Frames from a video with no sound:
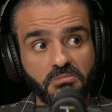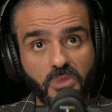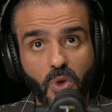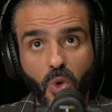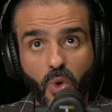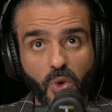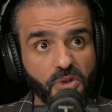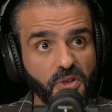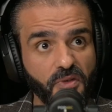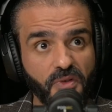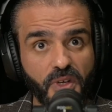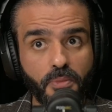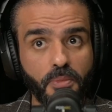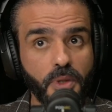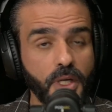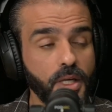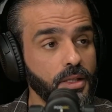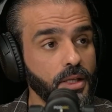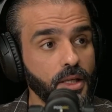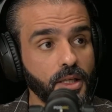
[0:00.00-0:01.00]
All the
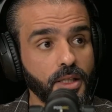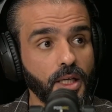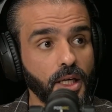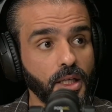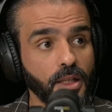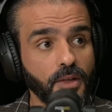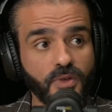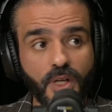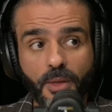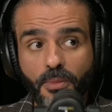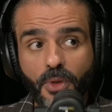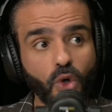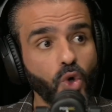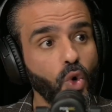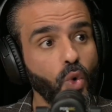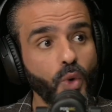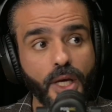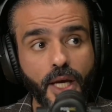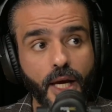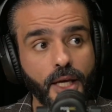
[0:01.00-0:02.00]
VPs, executives. I'm not
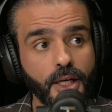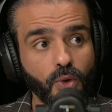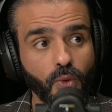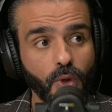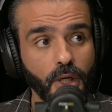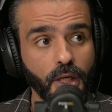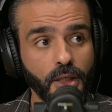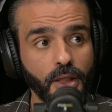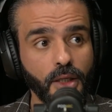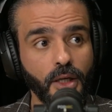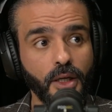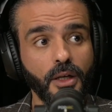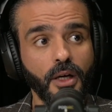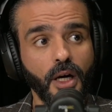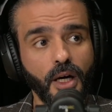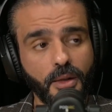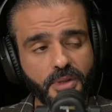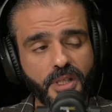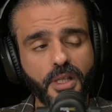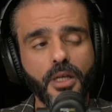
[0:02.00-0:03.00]
going anywhere.
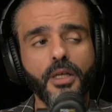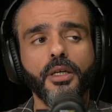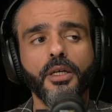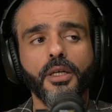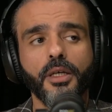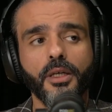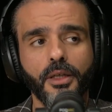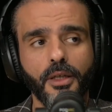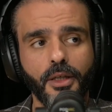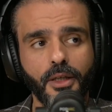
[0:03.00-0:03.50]
I'm staying here.